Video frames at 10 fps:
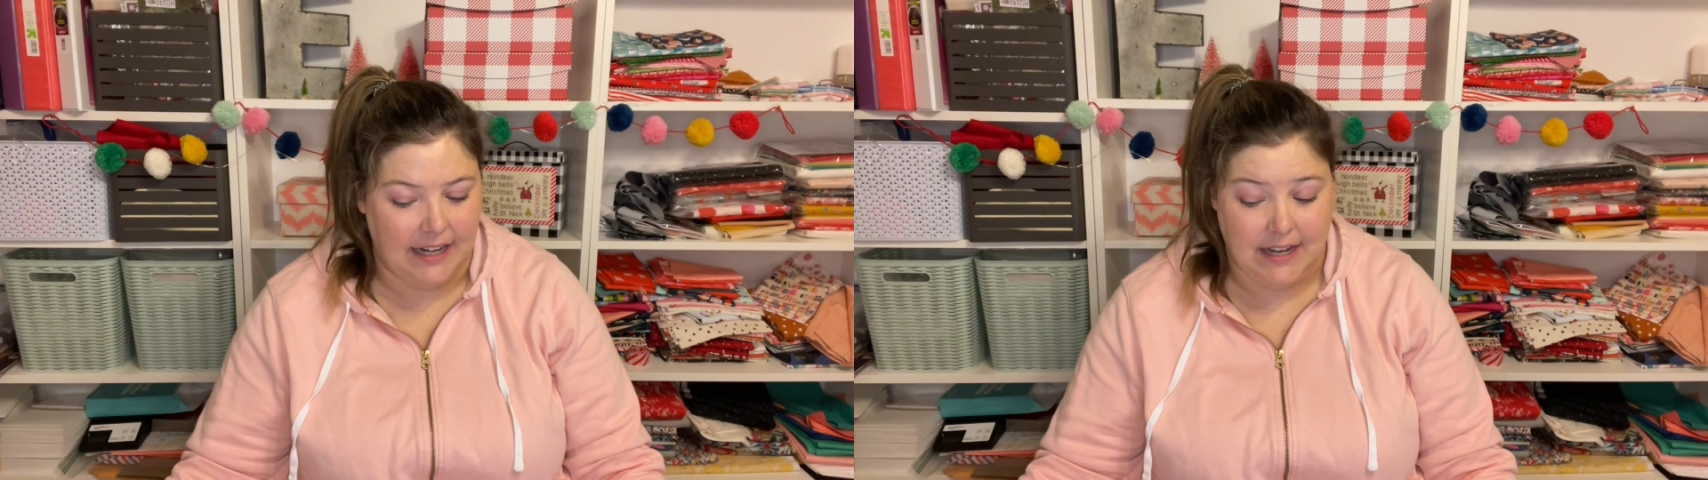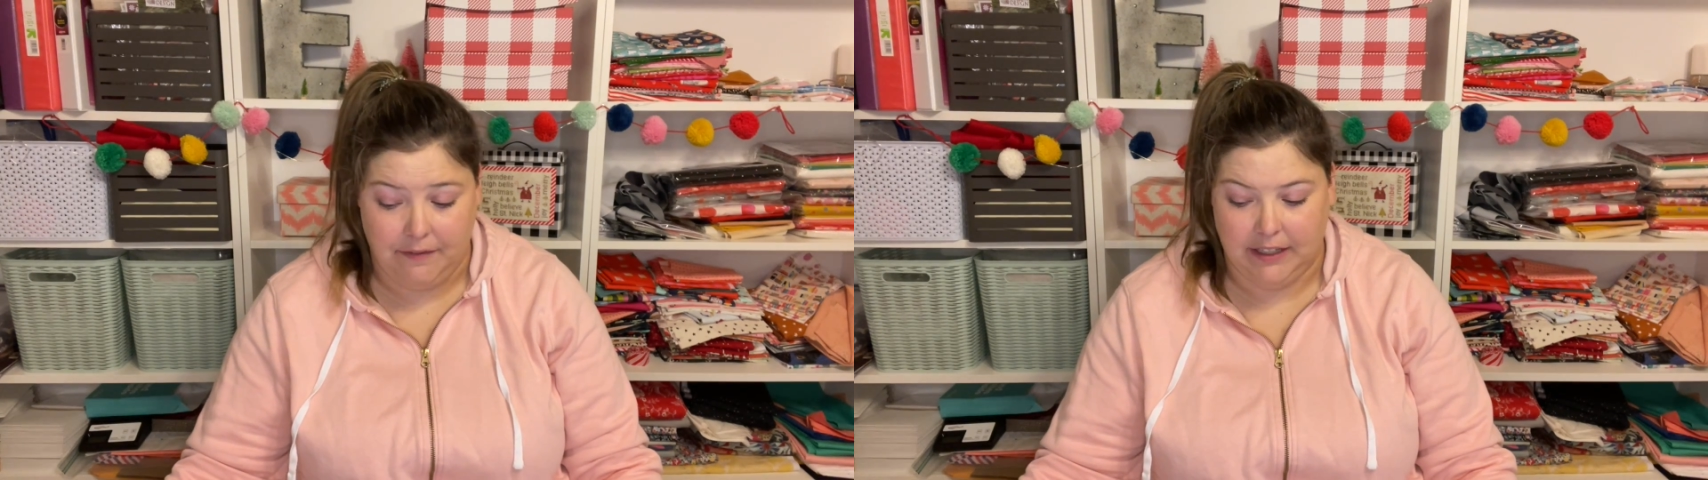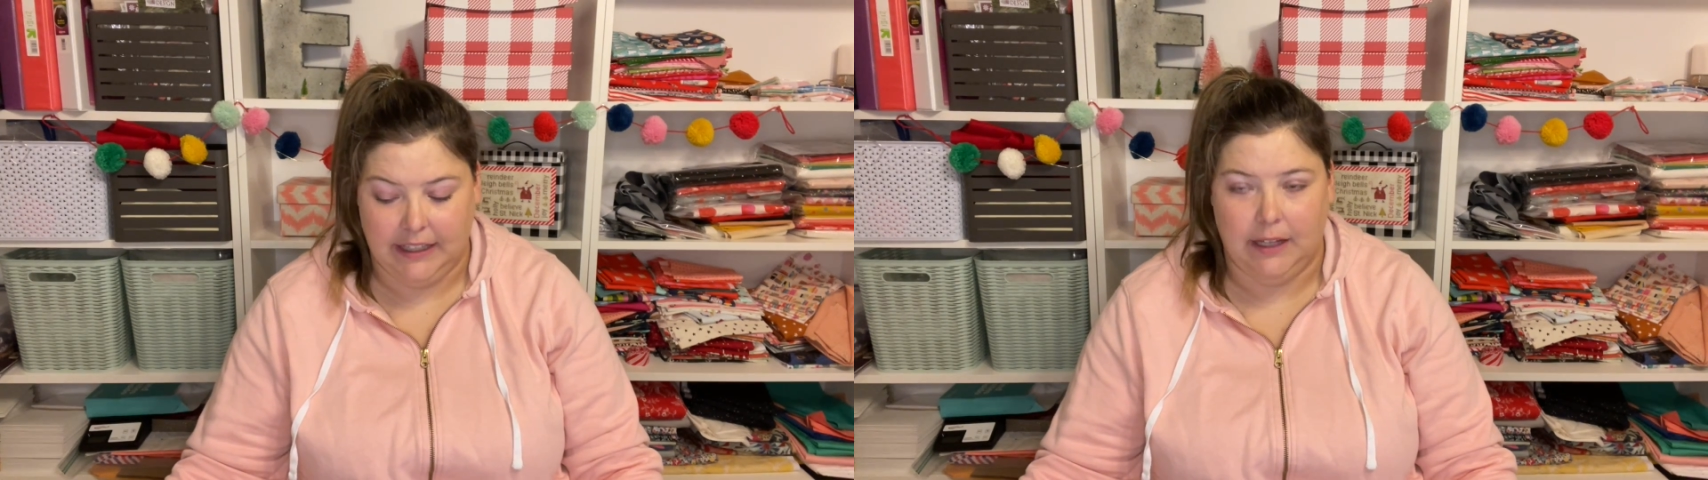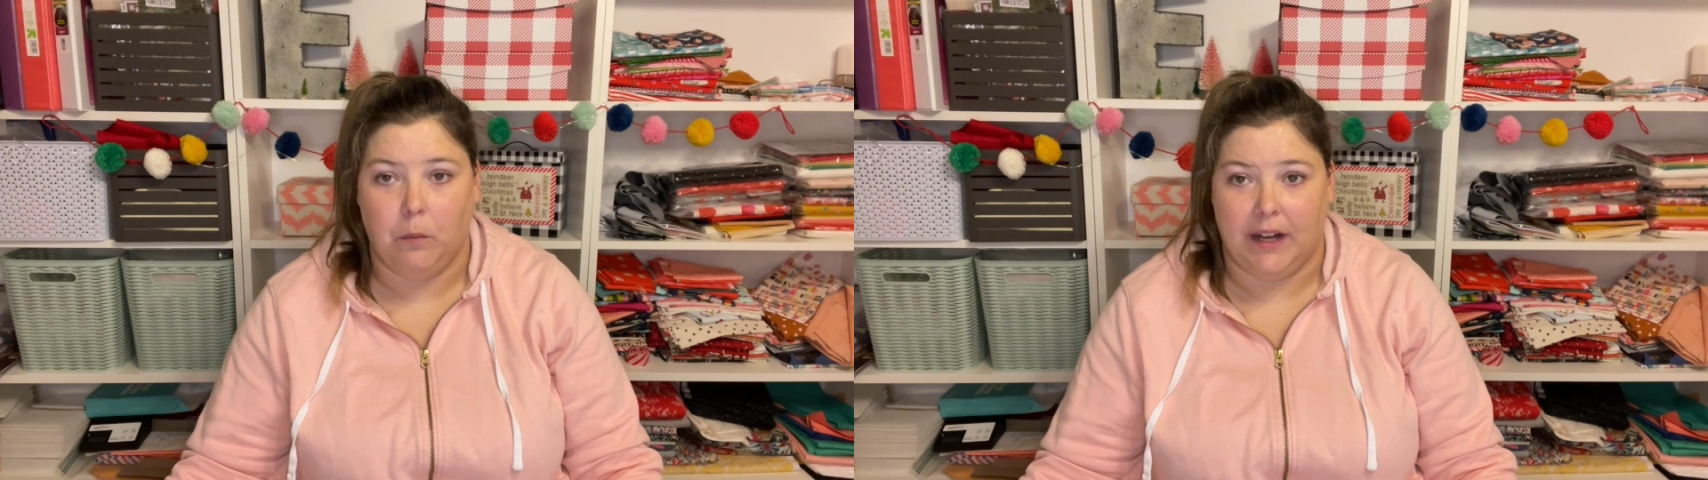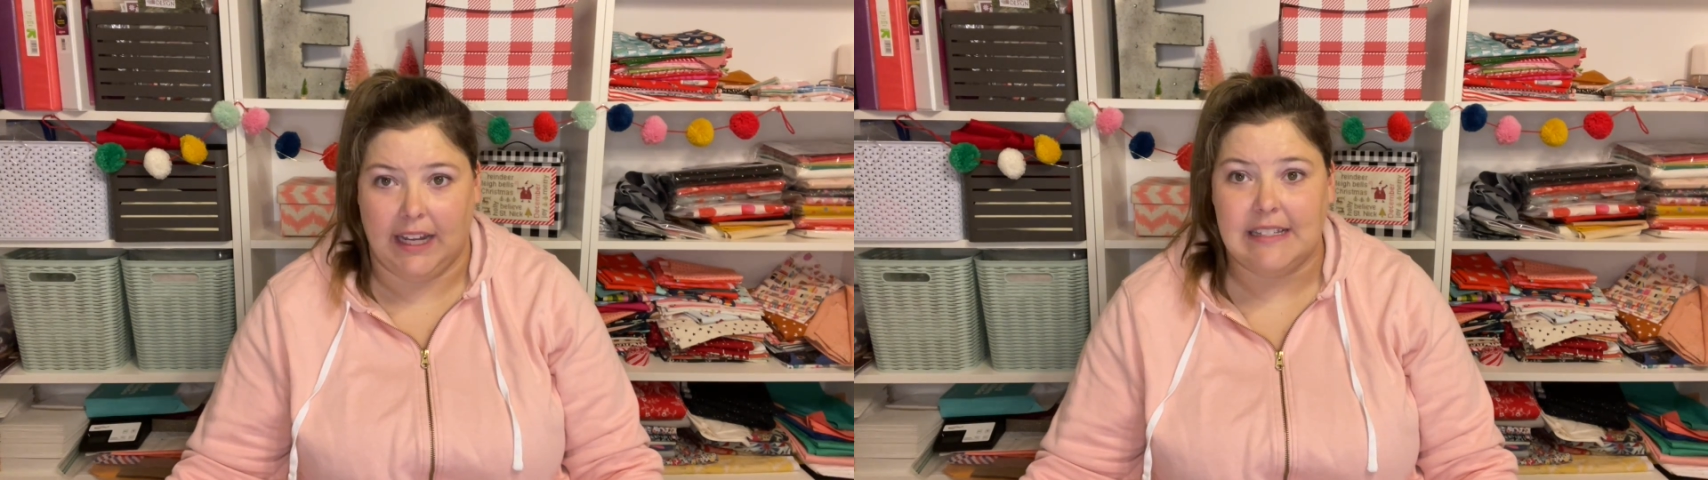definitely
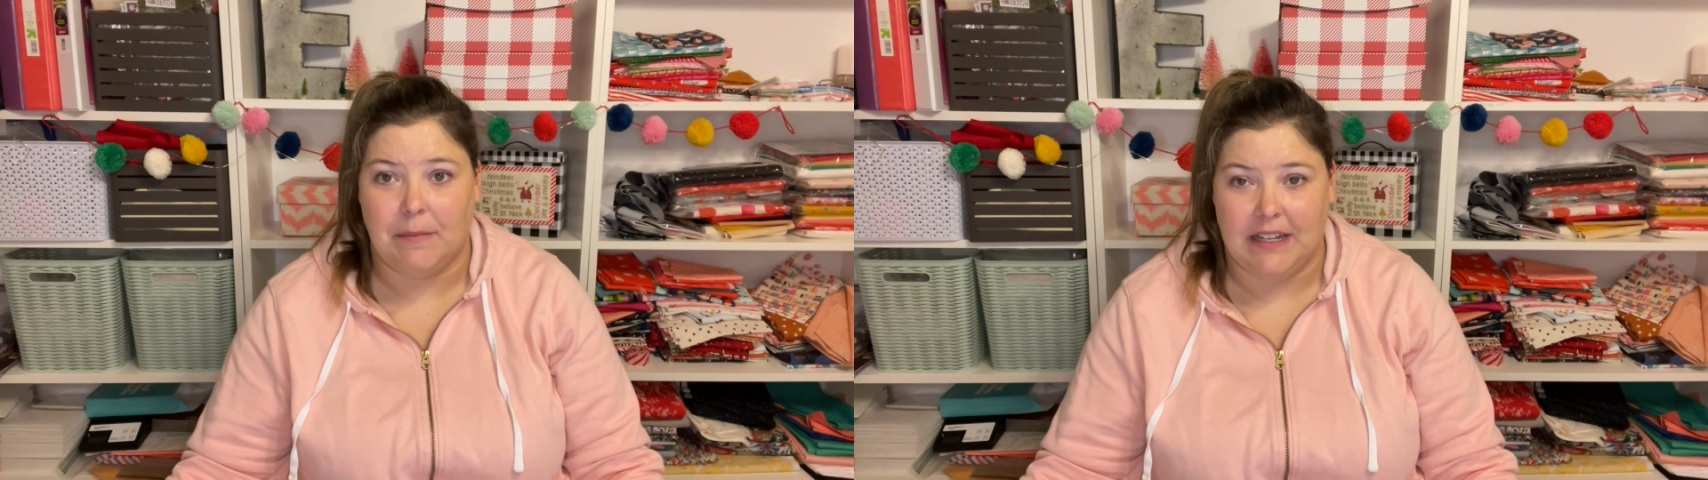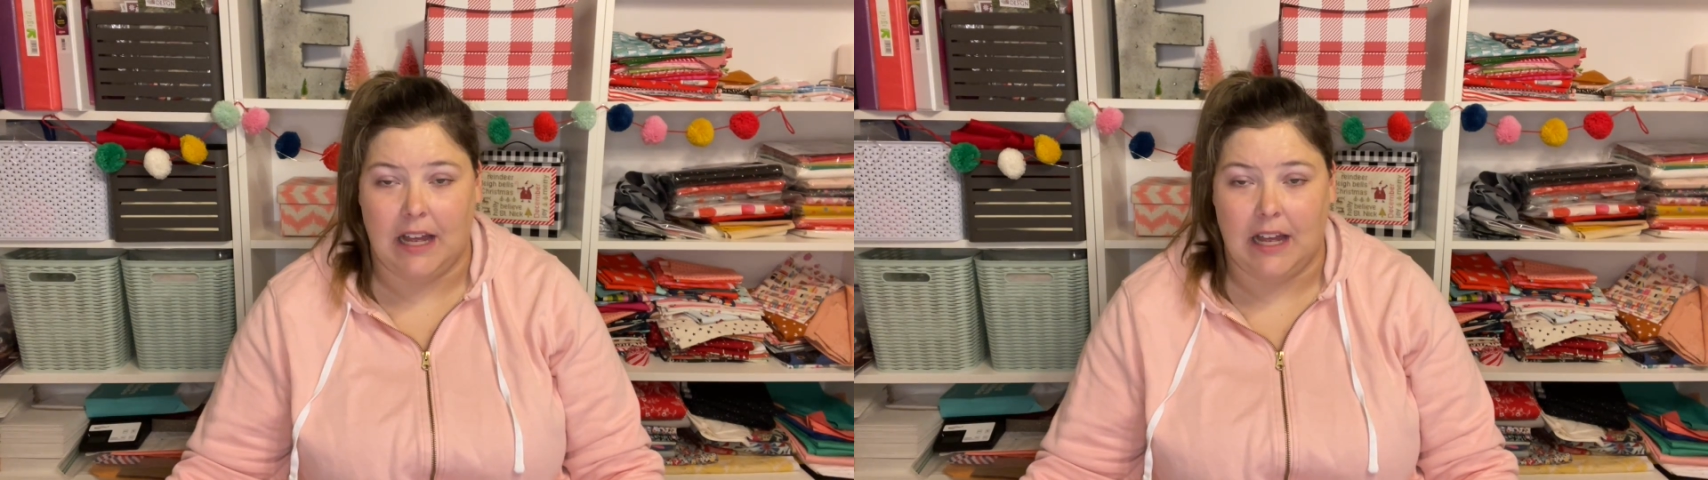want to get some of these.